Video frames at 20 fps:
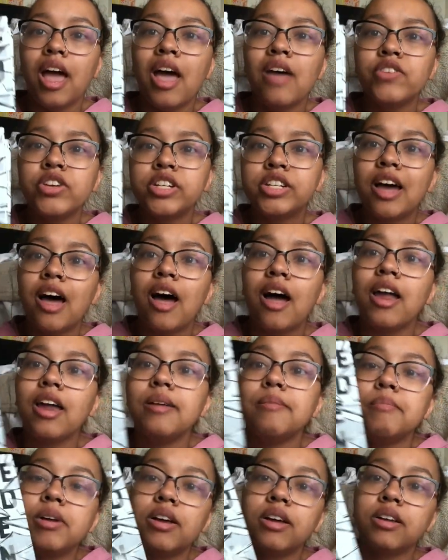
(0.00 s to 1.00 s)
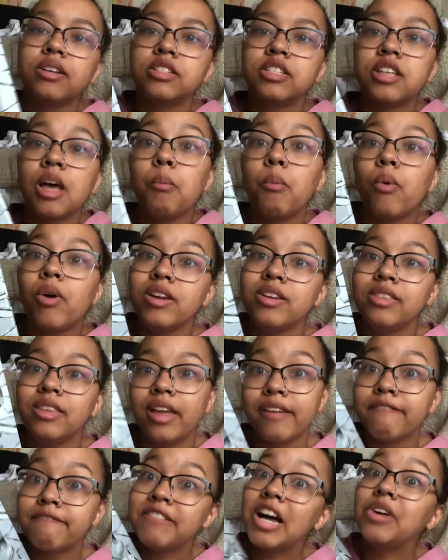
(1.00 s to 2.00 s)
every time someone
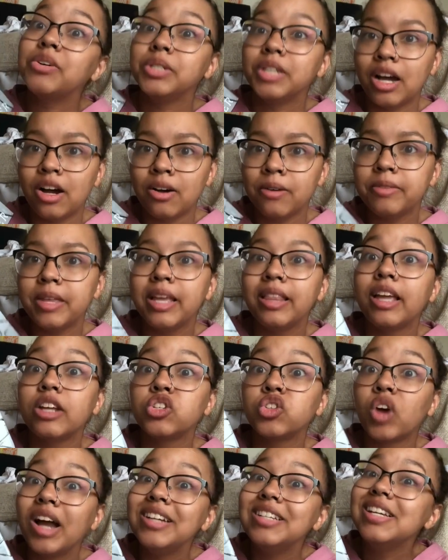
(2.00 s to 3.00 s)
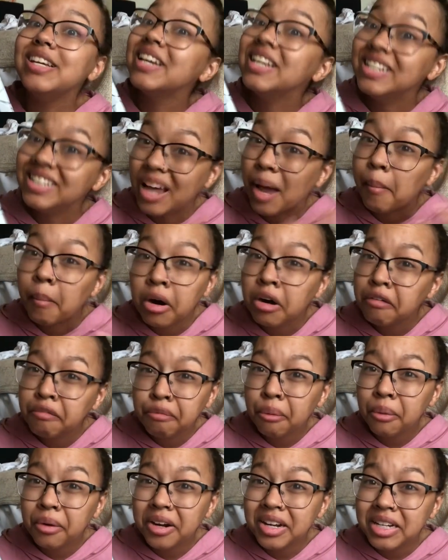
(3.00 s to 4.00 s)
like found out, they like tried to condemn her
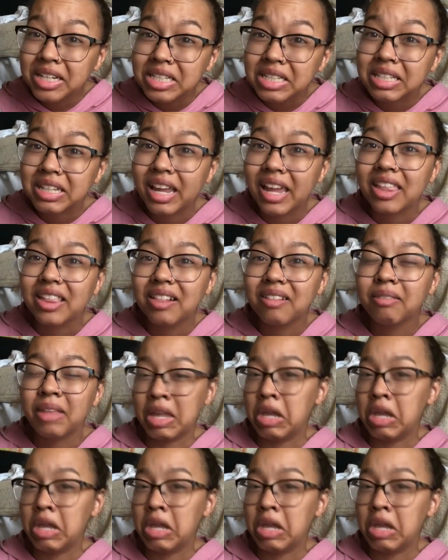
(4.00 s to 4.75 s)
for it, like